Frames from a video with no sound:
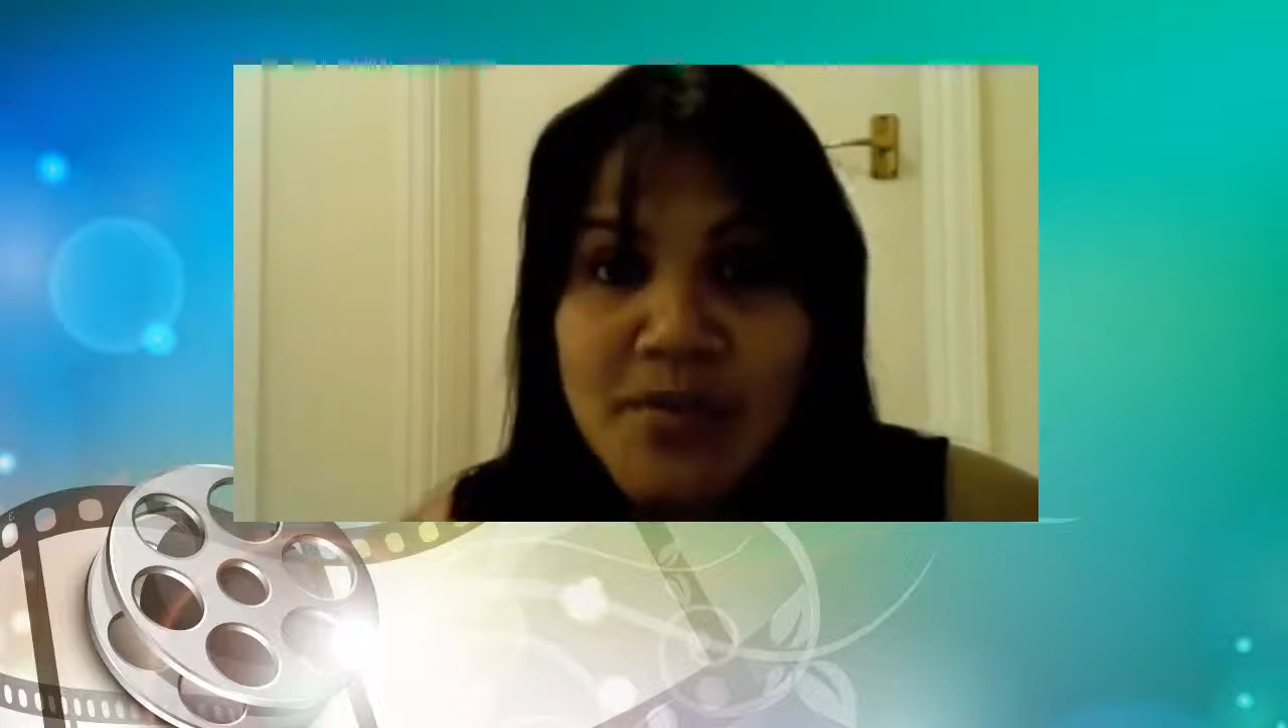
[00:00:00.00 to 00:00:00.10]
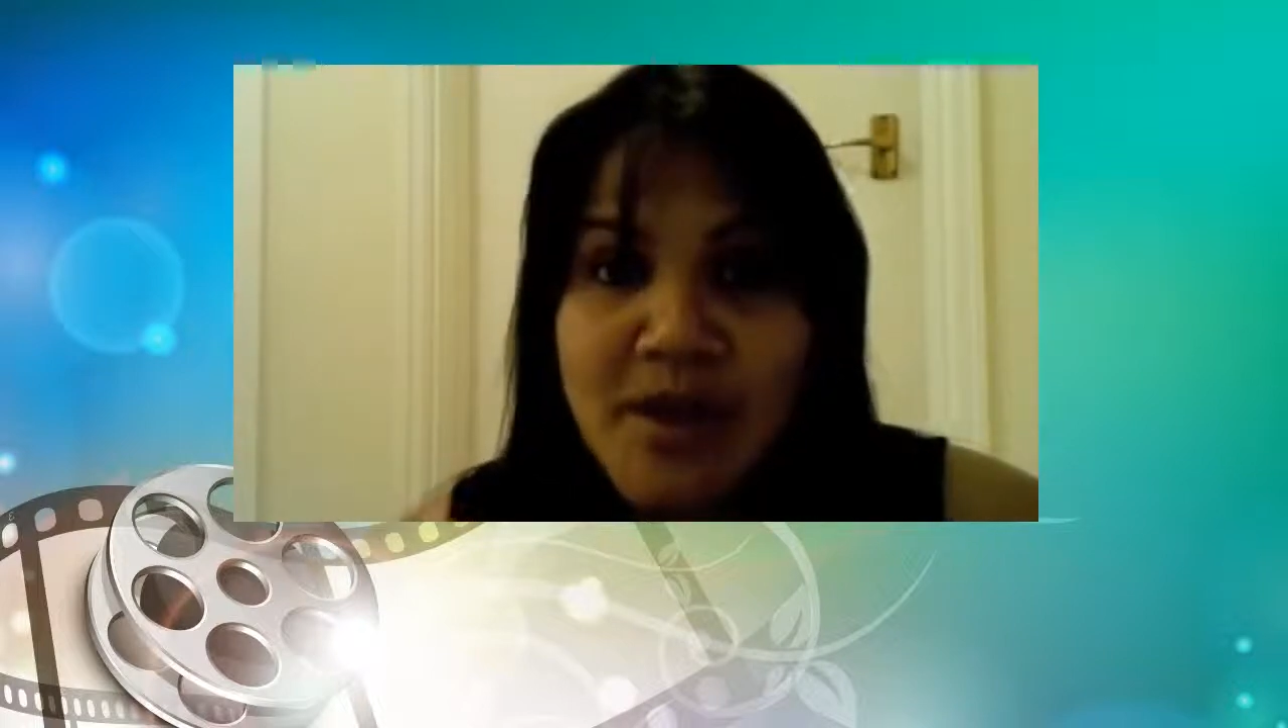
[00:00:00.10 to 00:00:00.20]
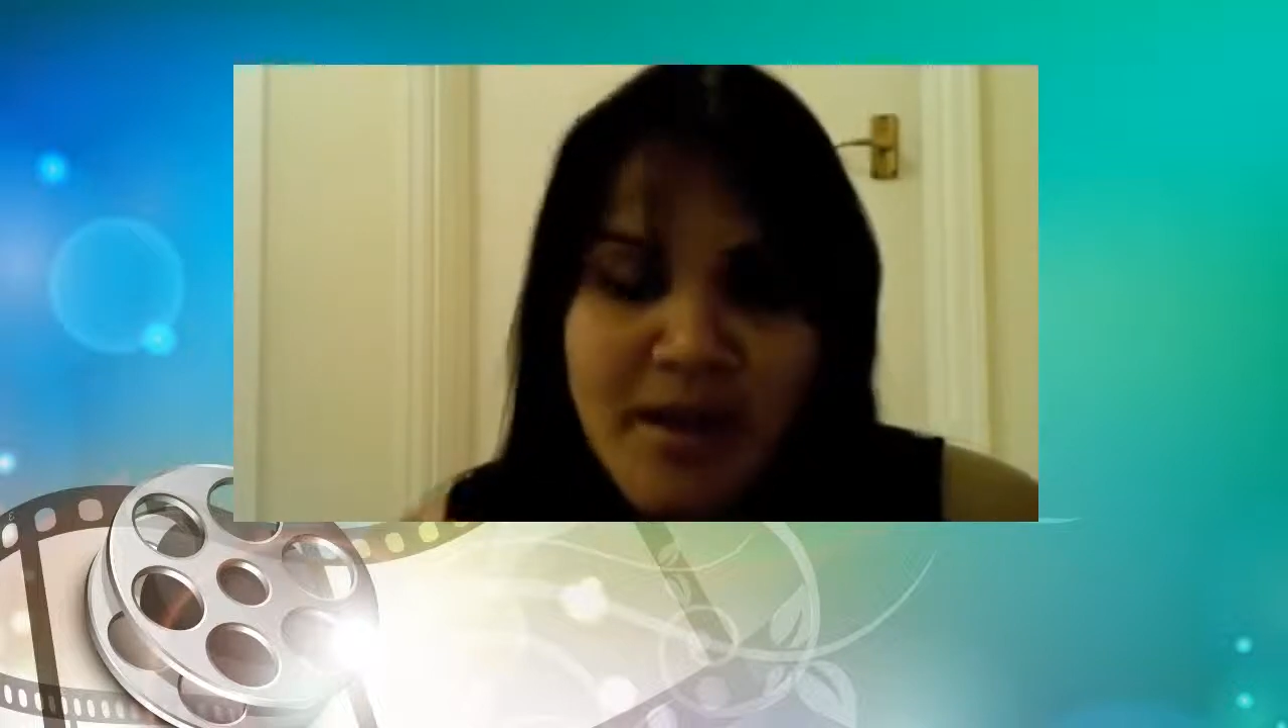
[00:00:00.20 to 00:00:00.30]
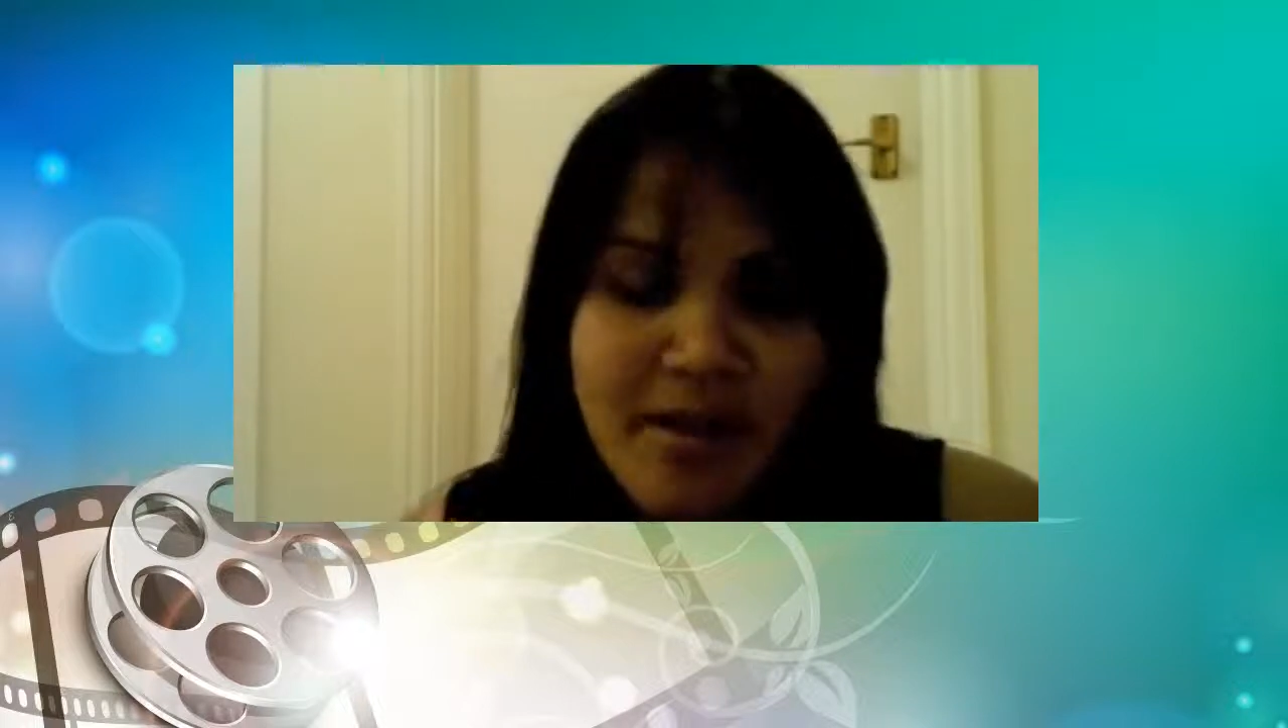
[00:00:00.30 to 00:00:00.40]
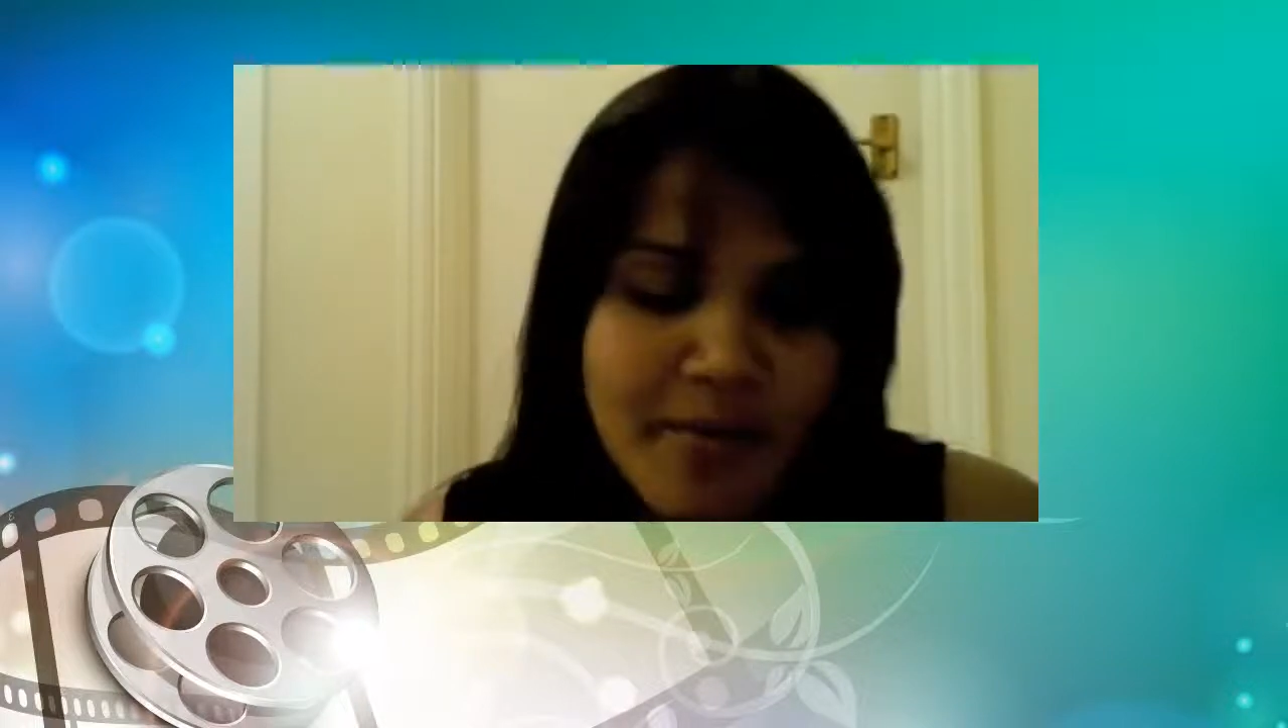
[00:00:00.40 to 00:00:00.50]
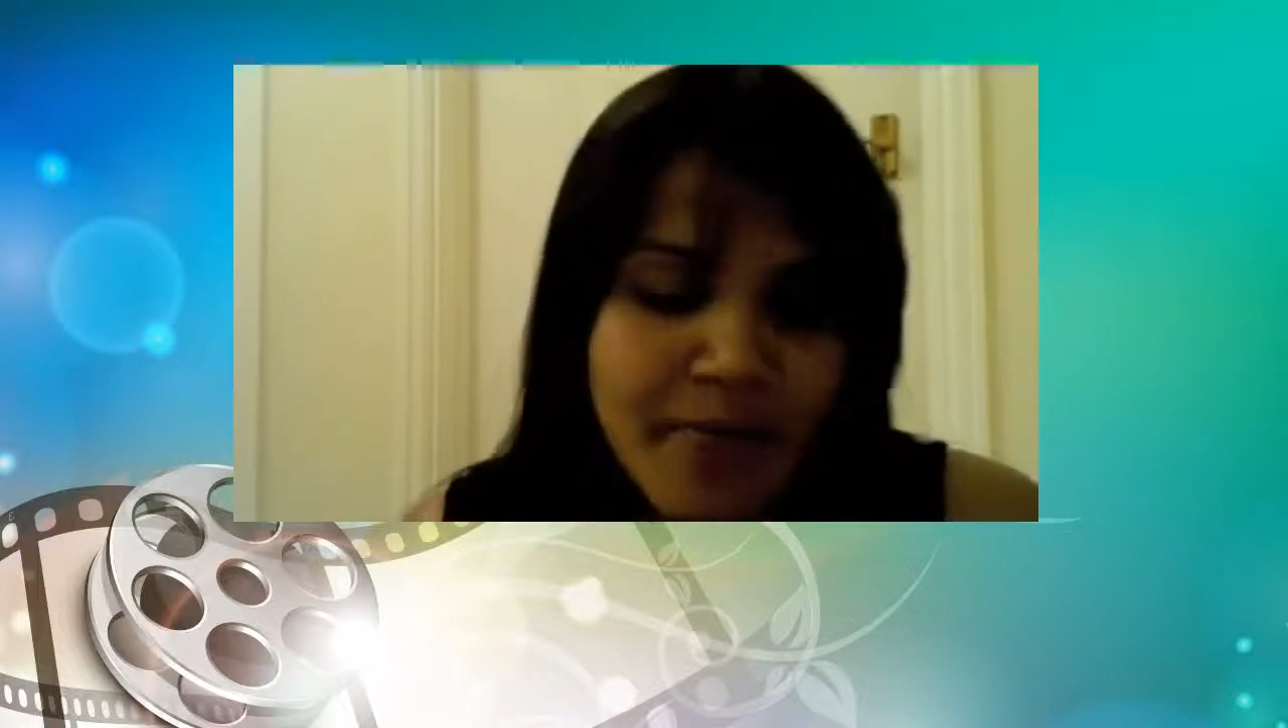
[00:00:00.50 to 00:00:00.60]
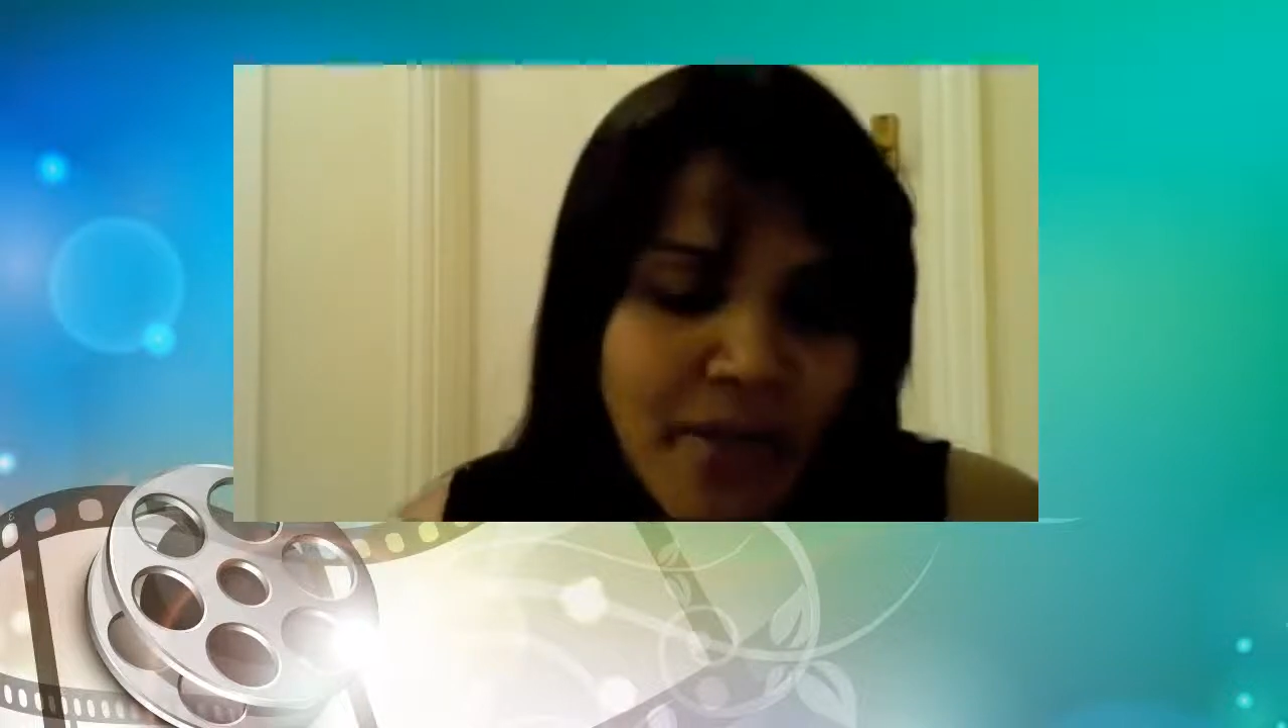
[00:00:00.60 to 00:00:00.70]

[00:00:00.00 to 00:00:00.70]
makeup.